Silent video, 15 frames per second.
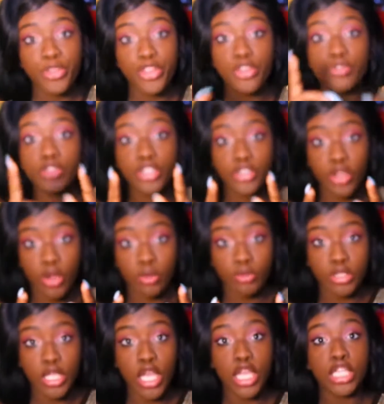You
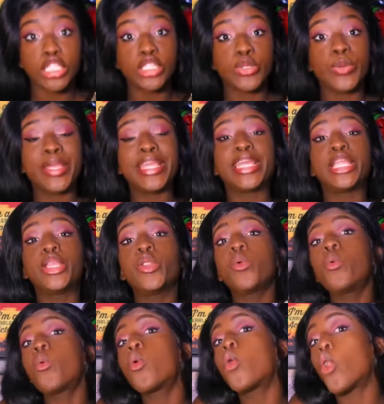chose to
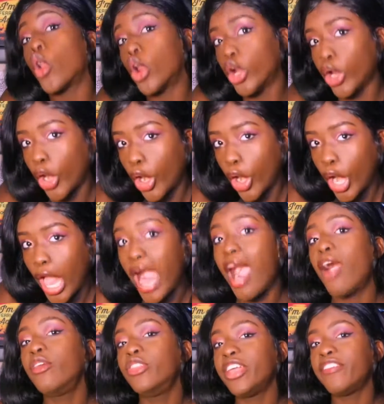ignore
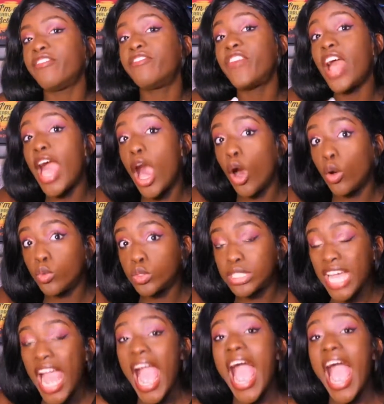how they felt